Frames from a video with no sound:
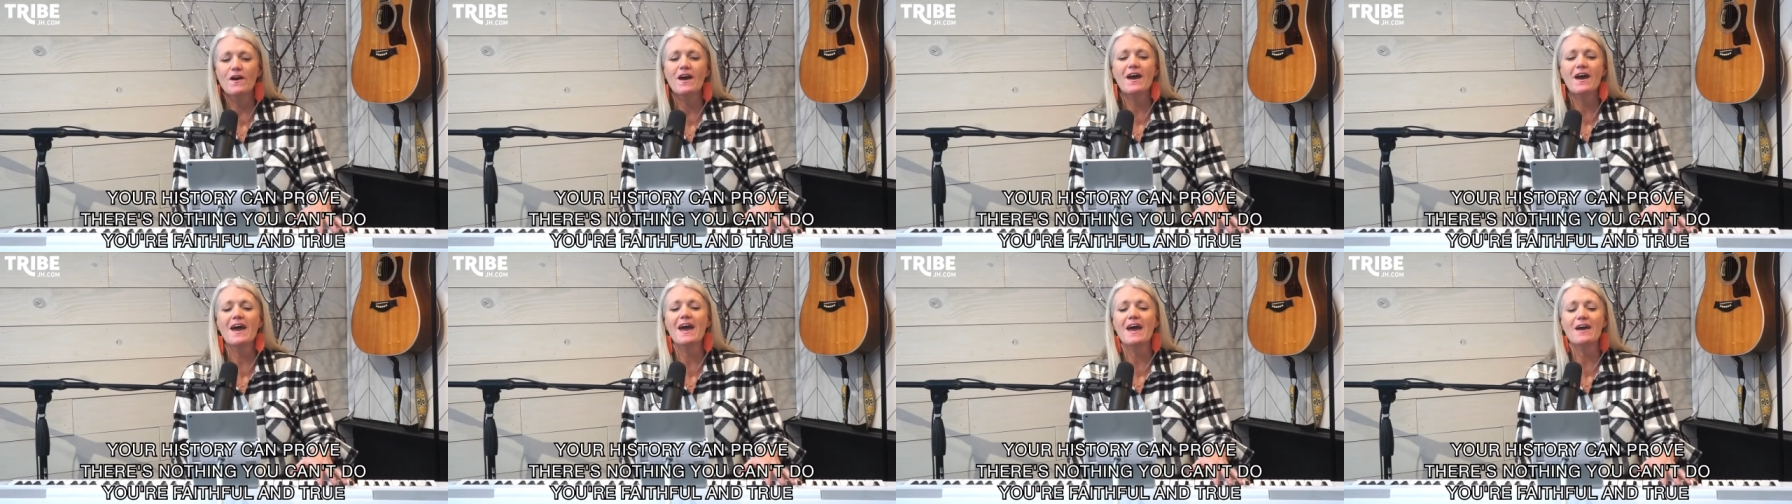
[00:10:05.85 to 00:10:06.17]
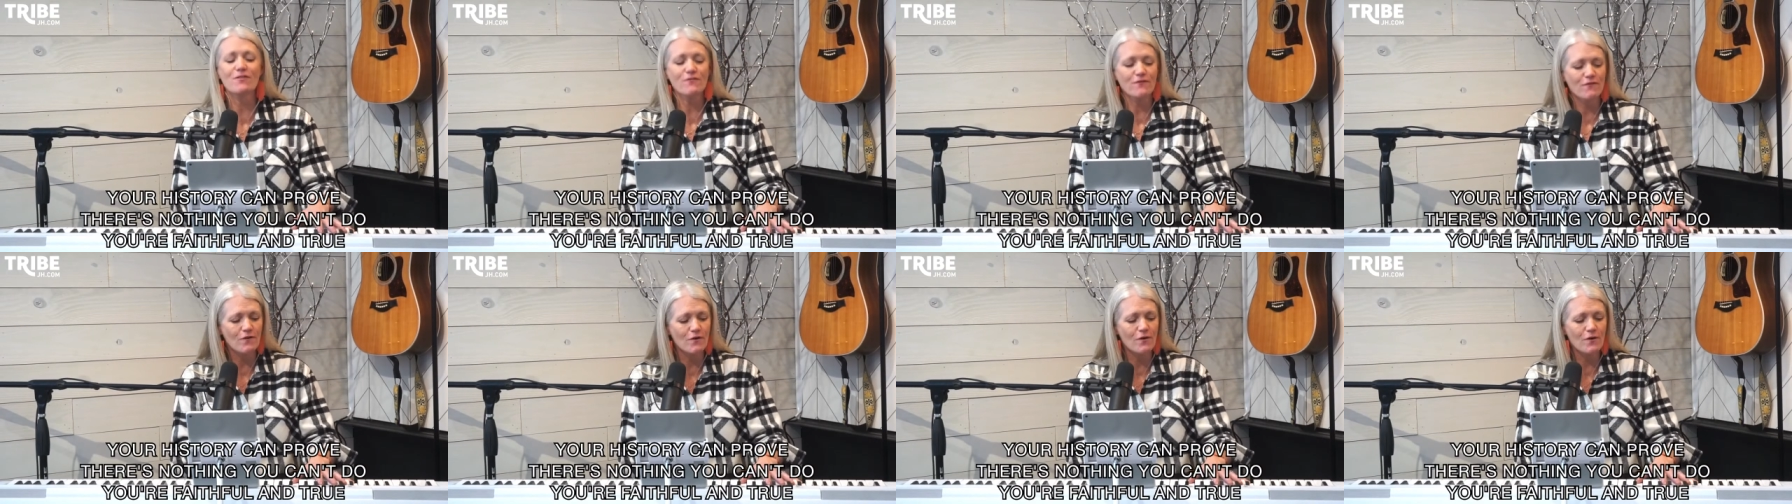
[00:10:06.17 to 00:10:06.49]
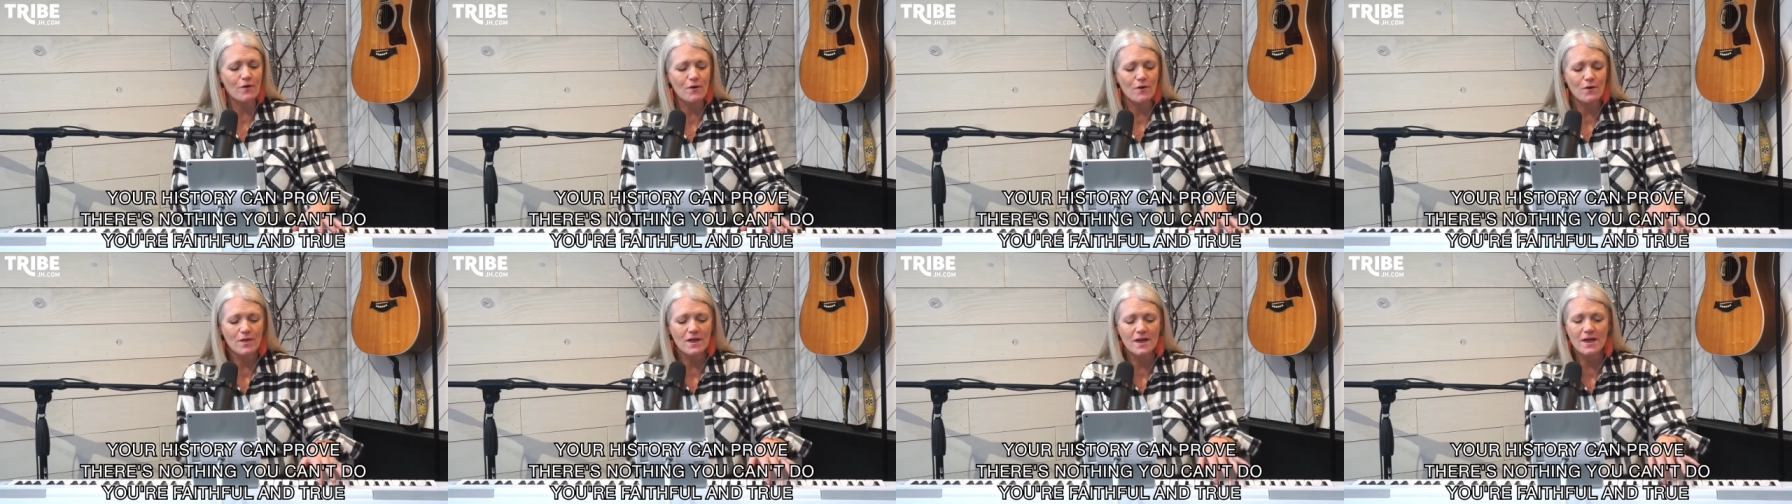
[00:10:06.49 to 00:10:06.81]

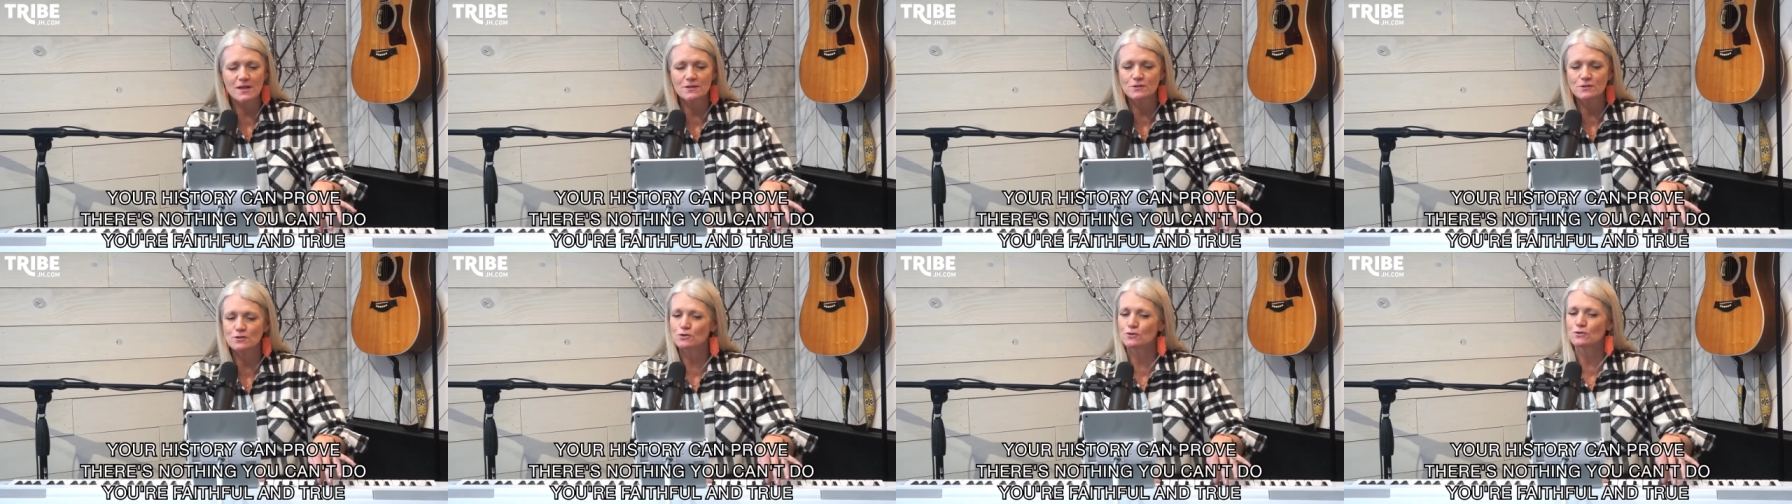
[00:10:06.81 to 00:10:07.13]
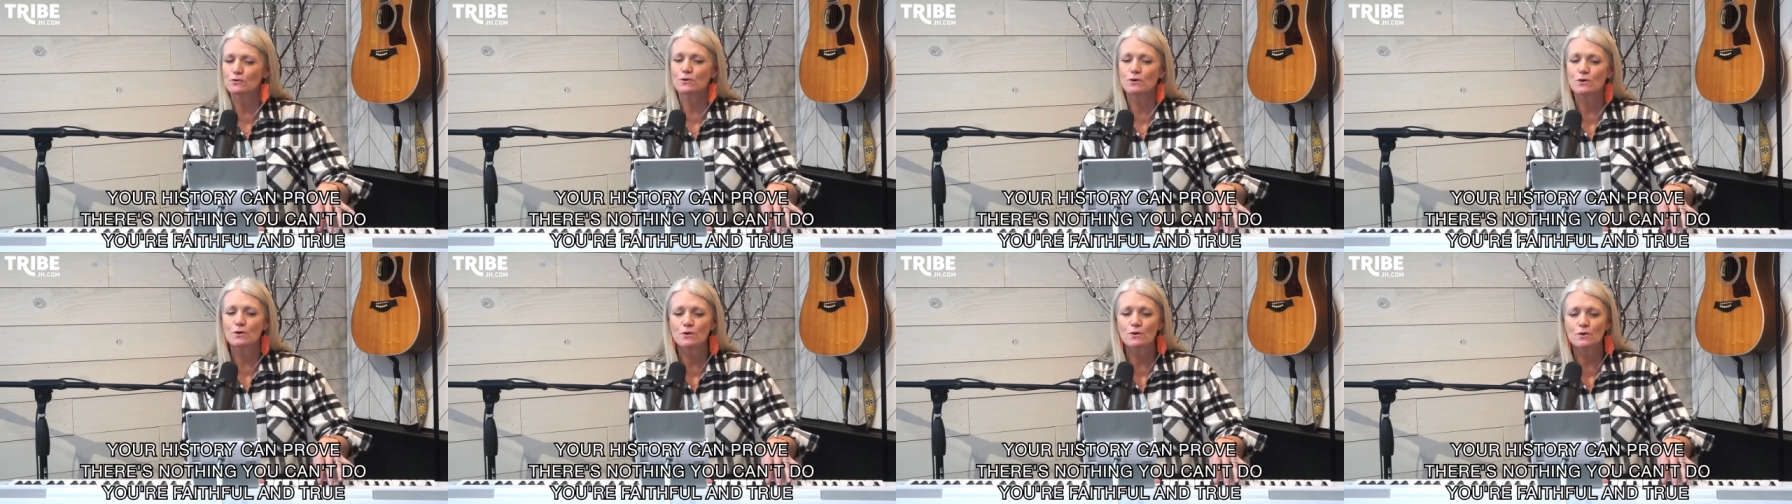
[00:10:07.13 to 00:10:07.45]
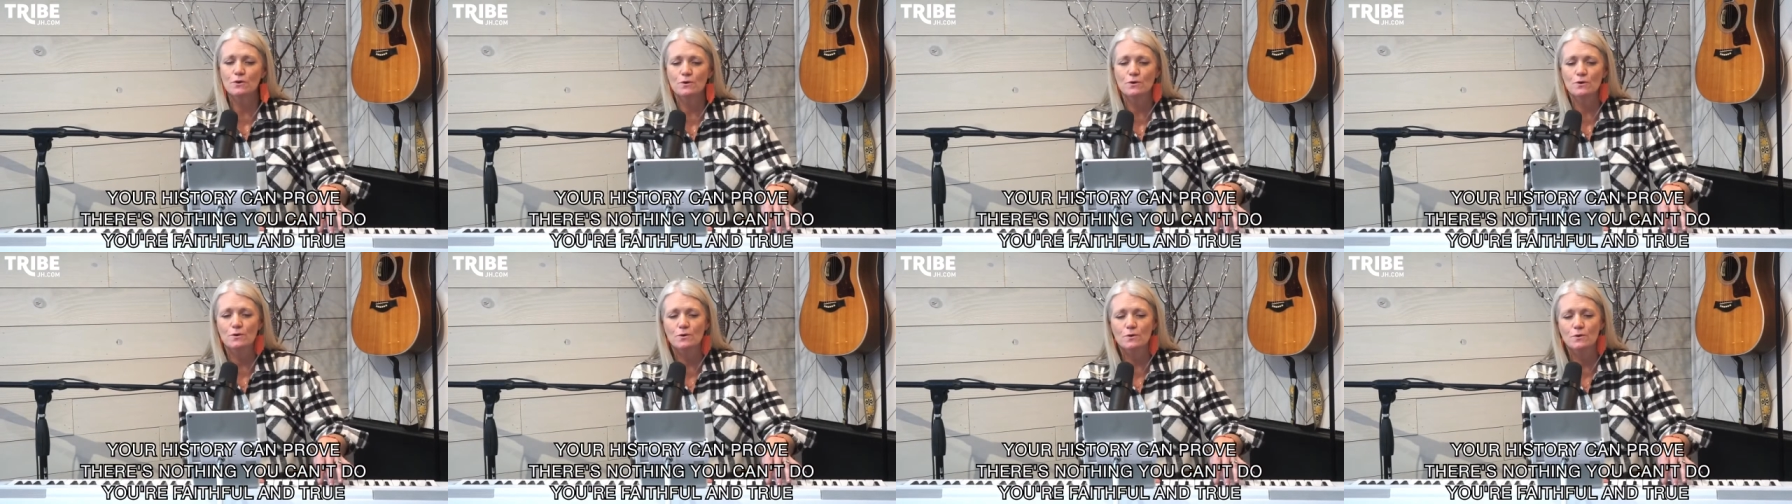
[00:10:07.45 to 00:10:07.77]
faithful and
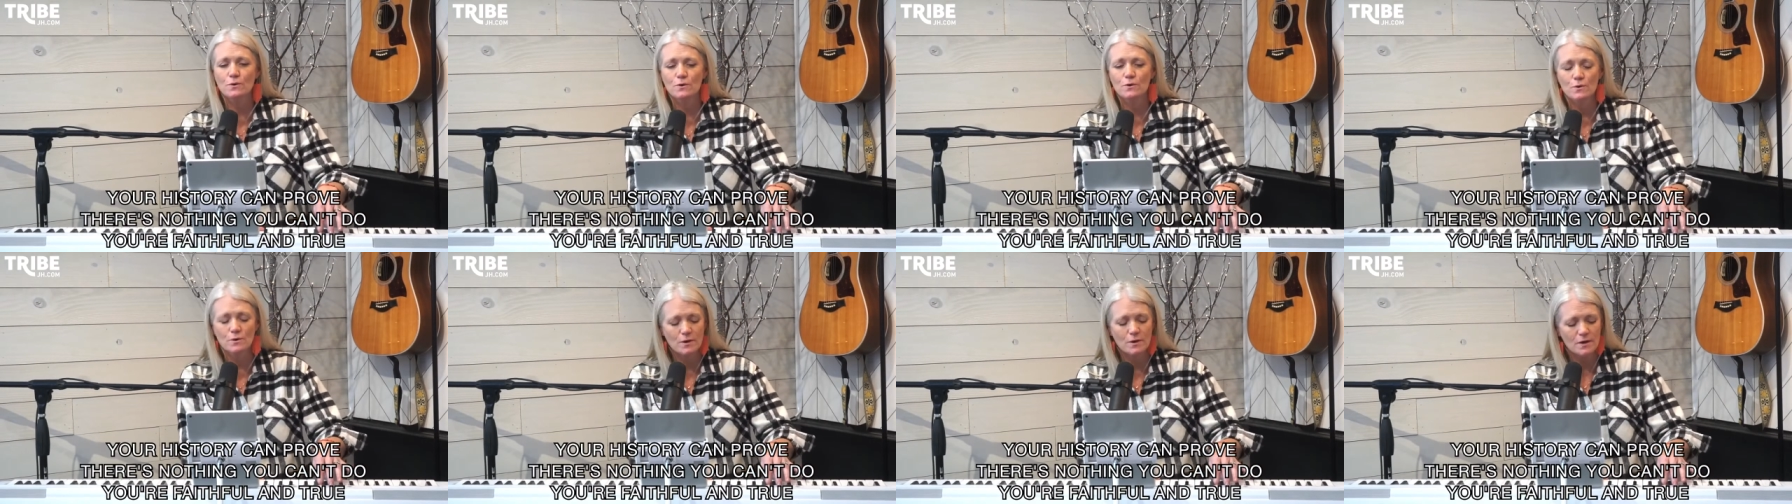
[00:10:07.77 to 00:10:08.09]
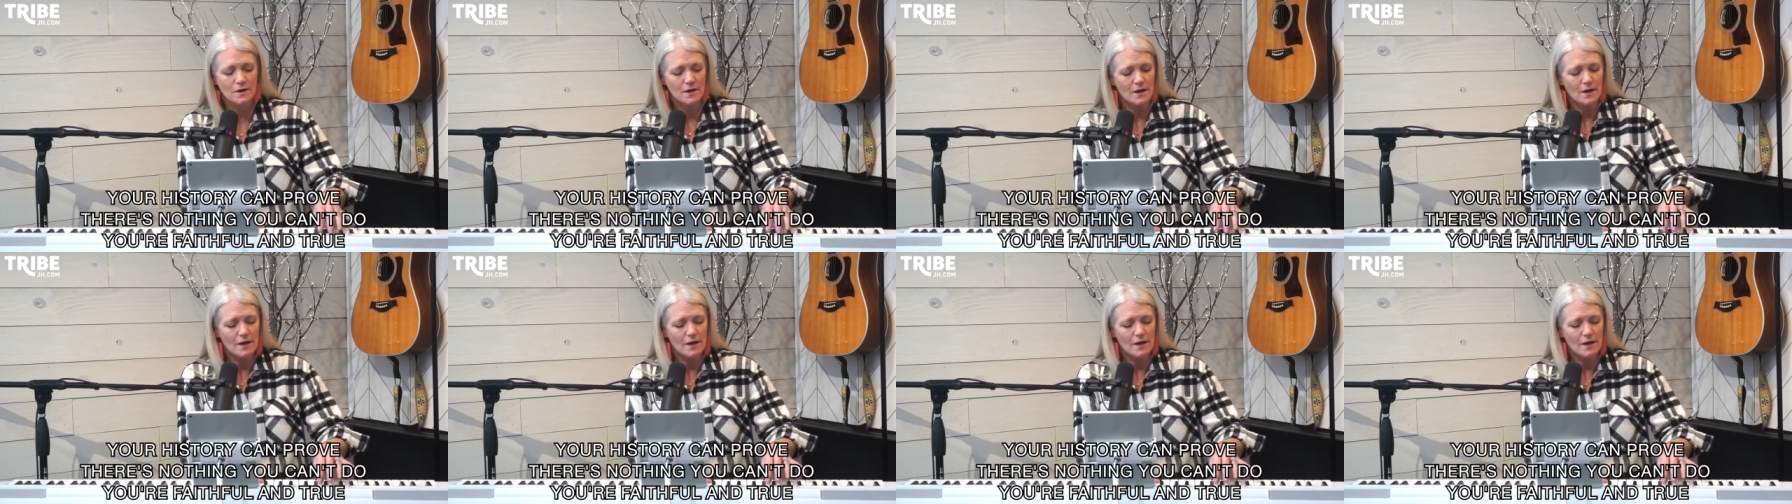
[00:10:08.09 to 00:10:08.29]
true,